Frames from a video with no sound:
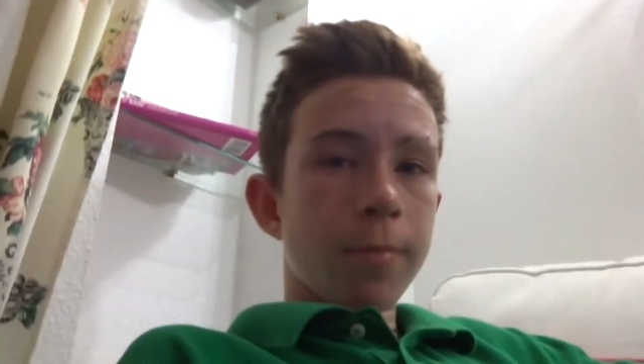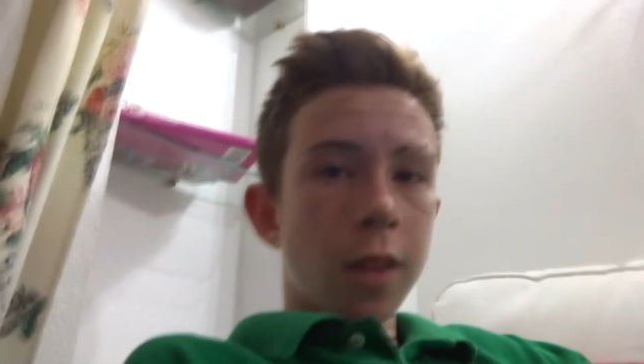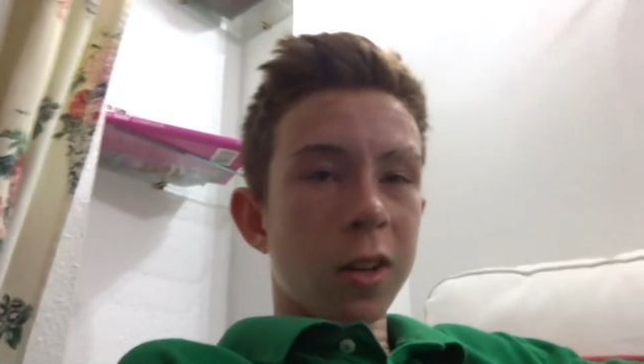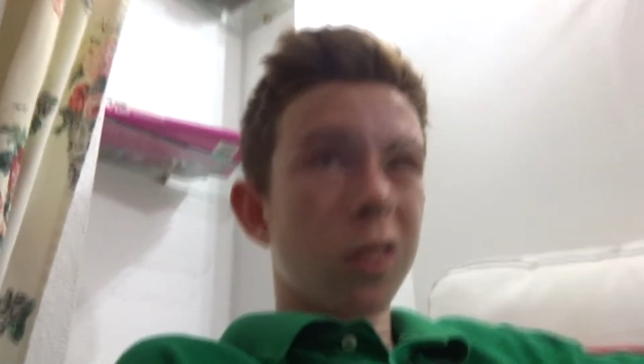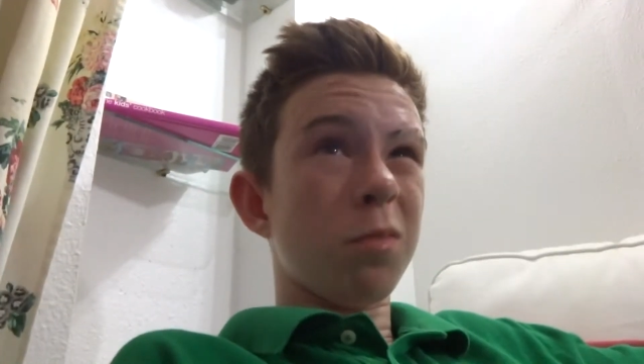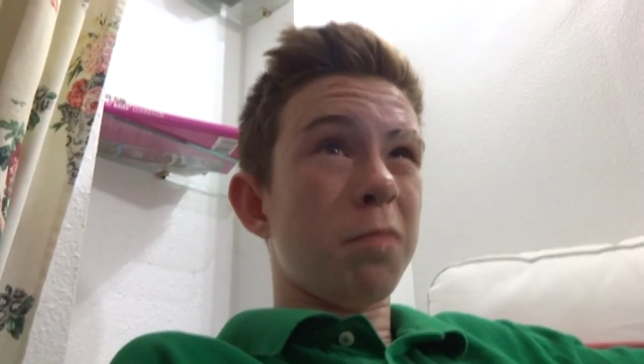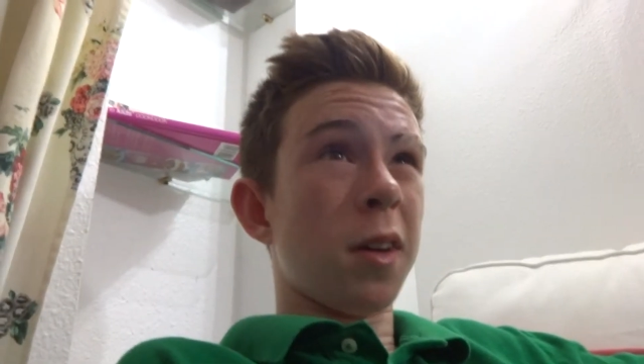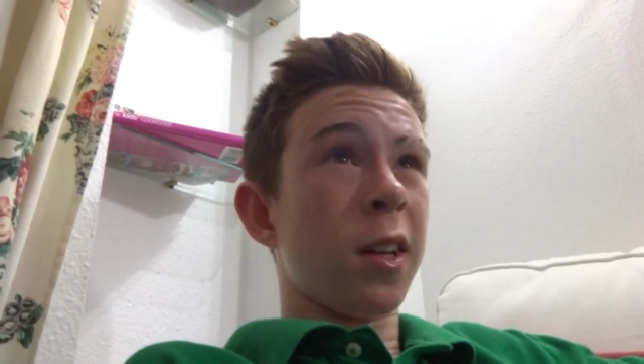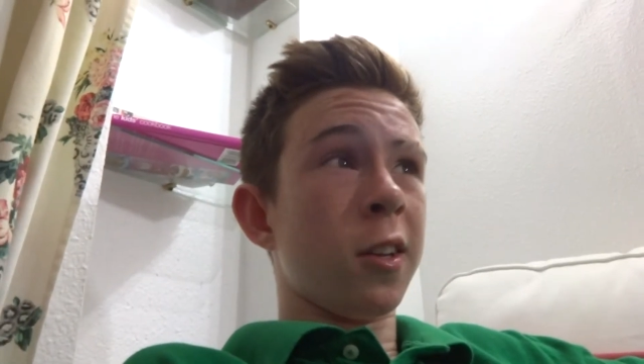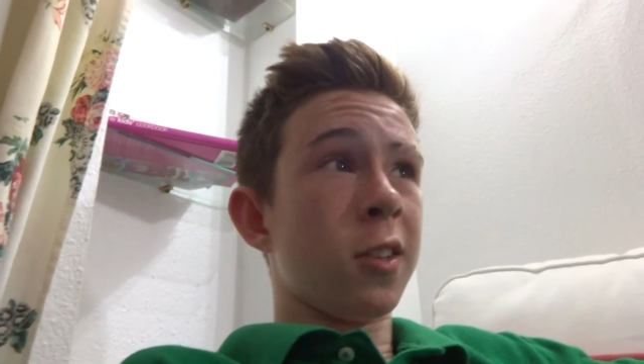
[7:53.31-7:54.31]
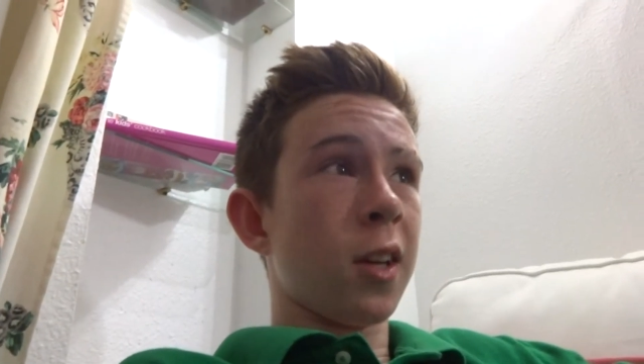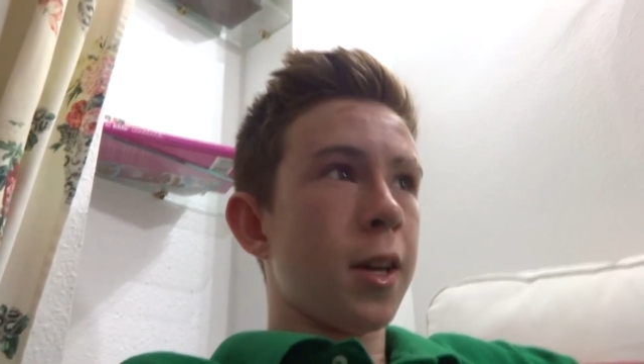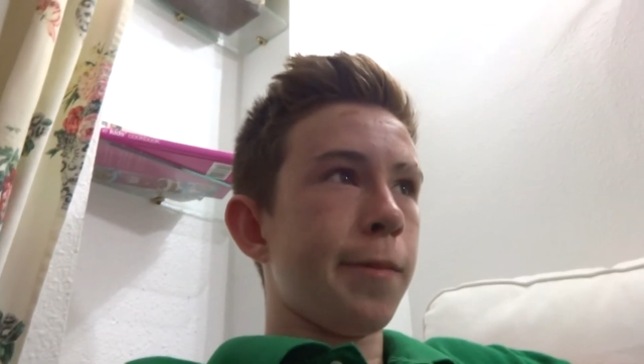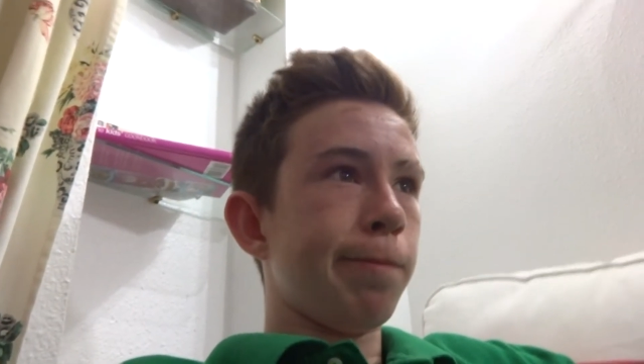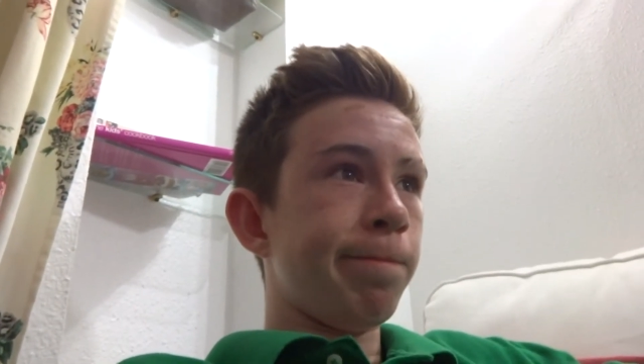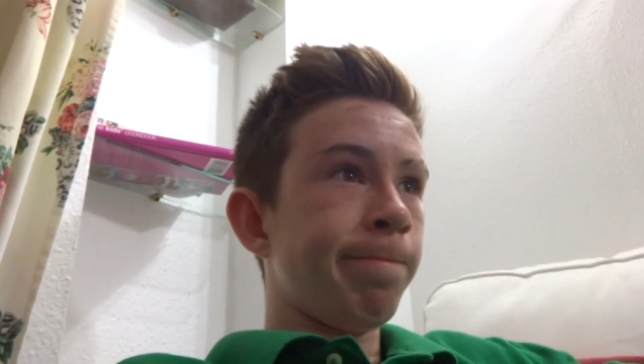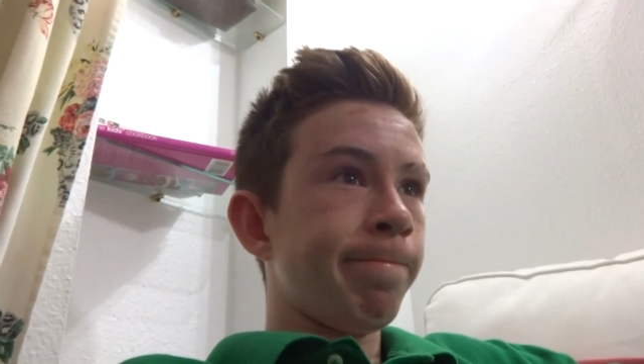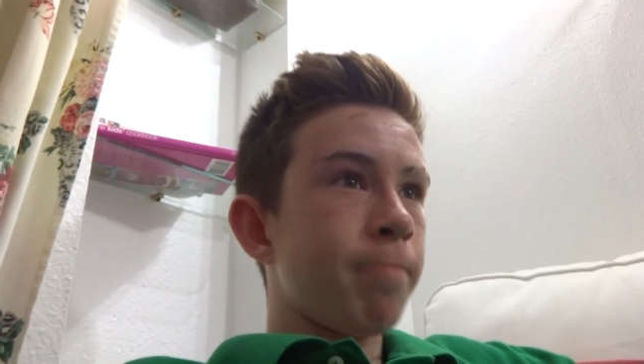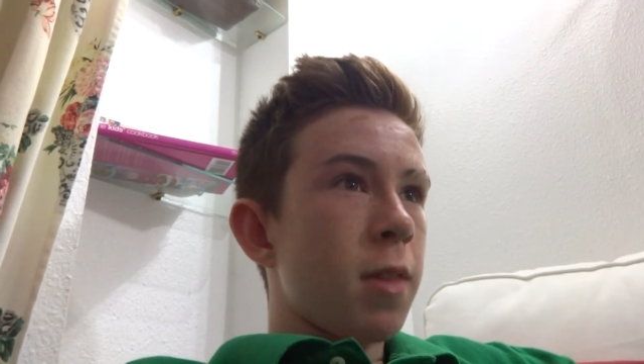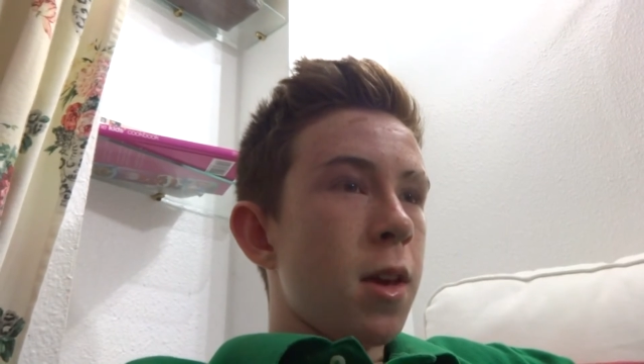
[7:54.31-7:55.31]
I got punished again,
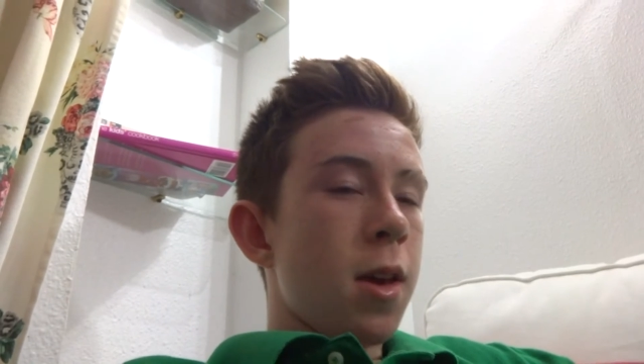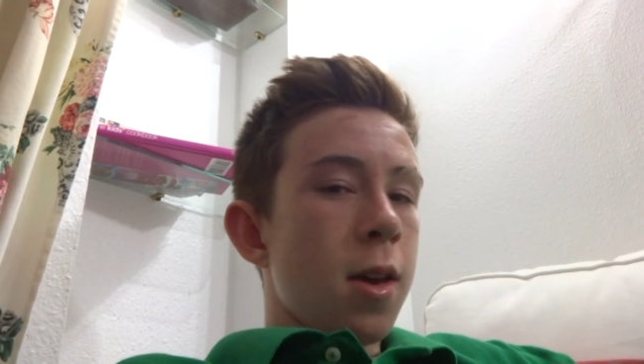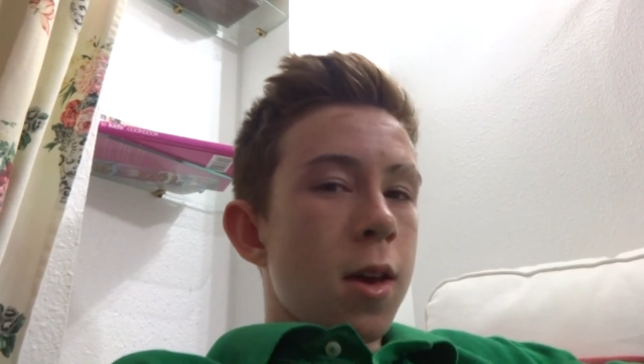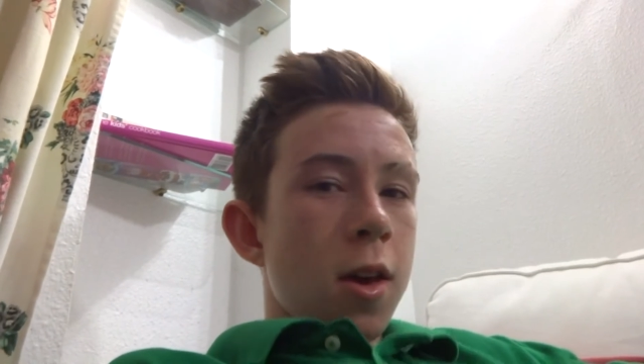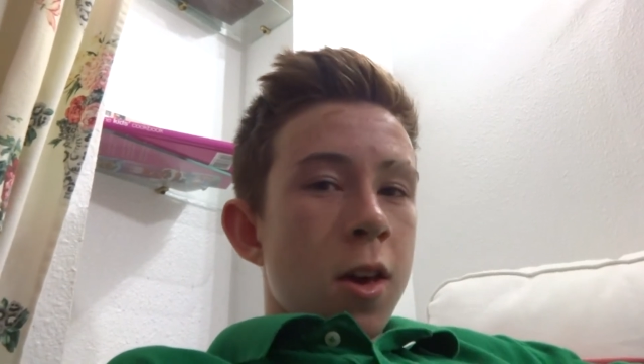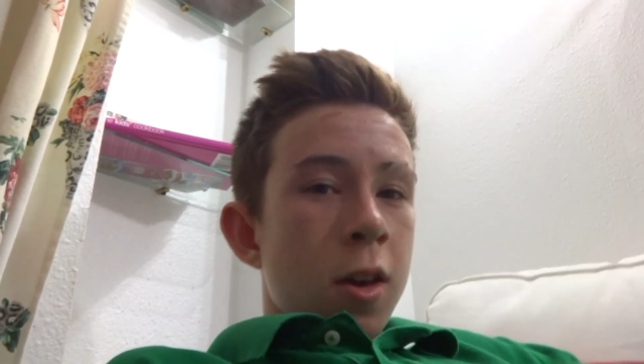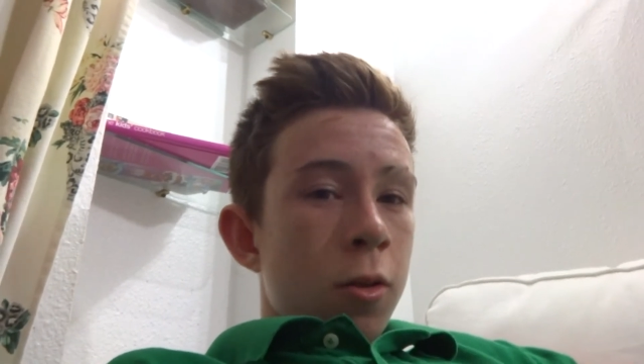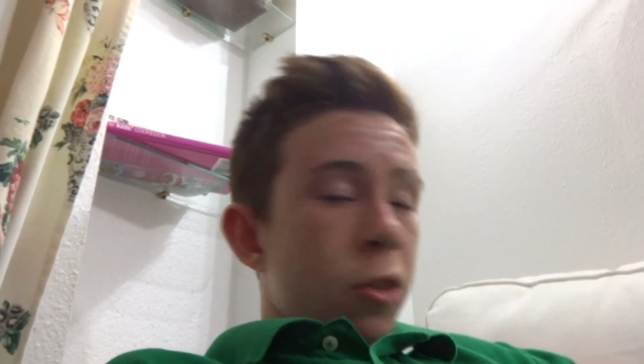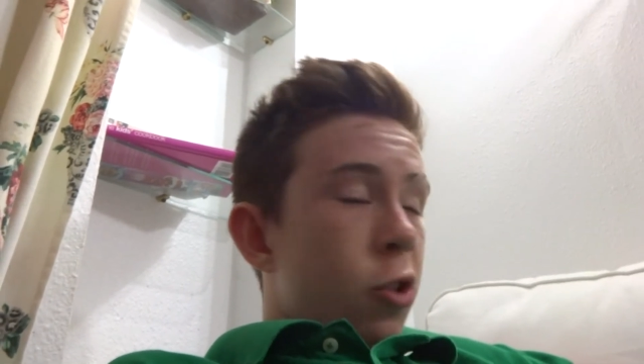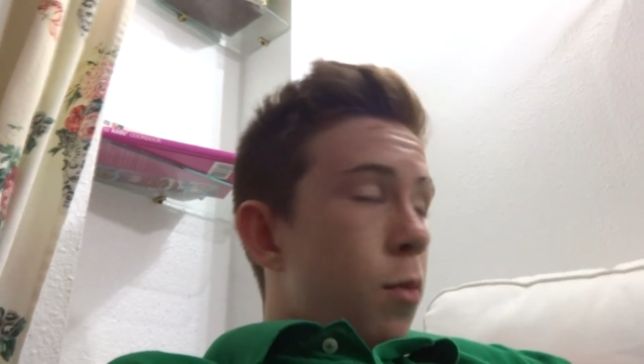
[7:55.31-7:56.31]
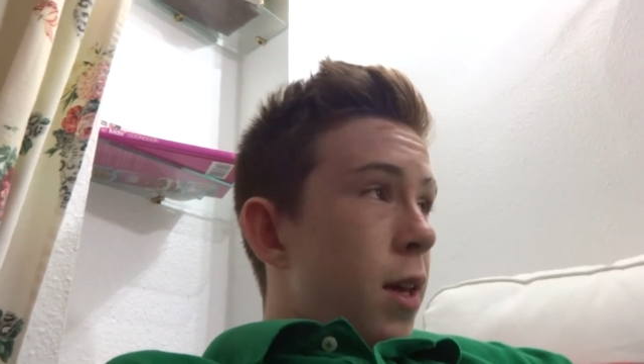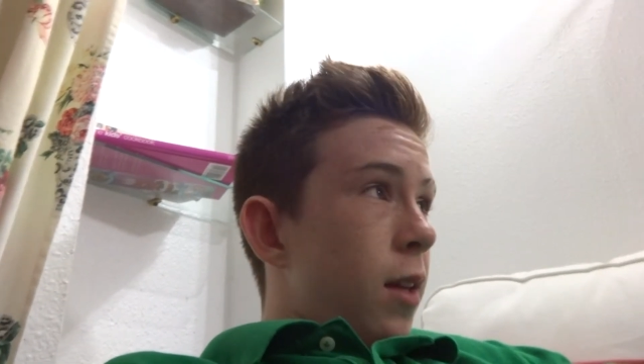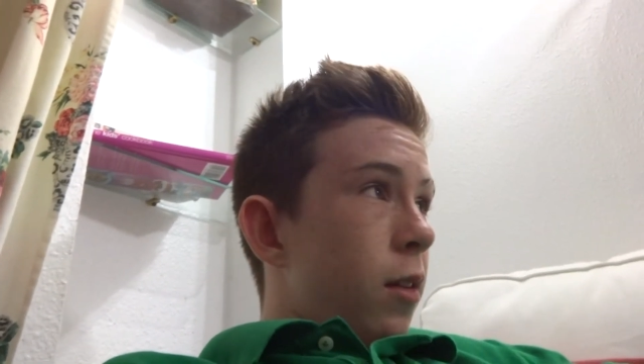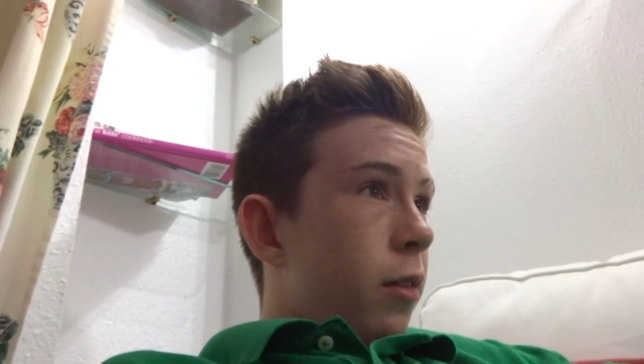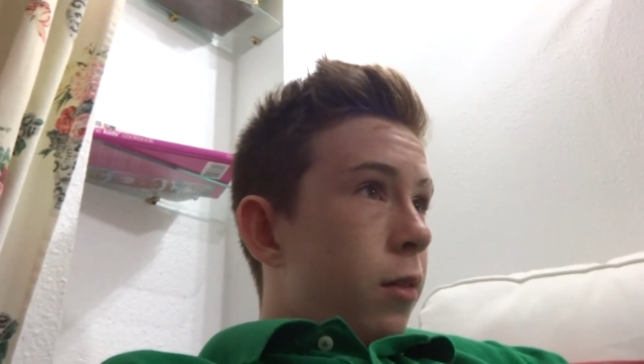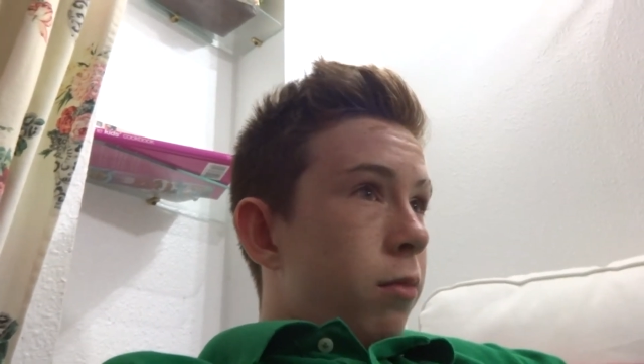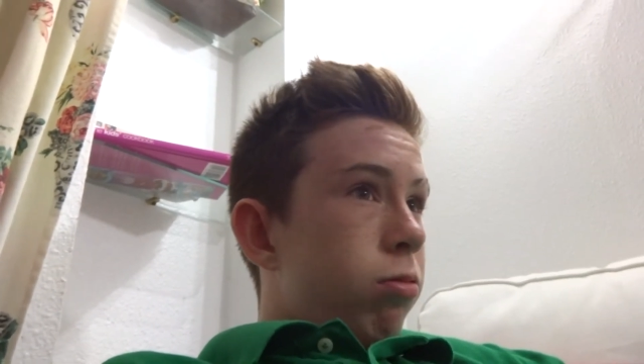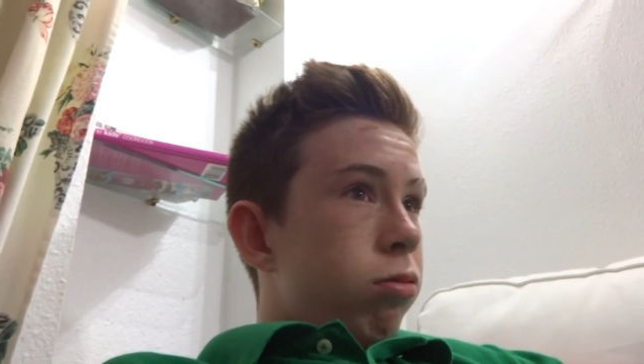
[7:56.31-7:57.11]
which means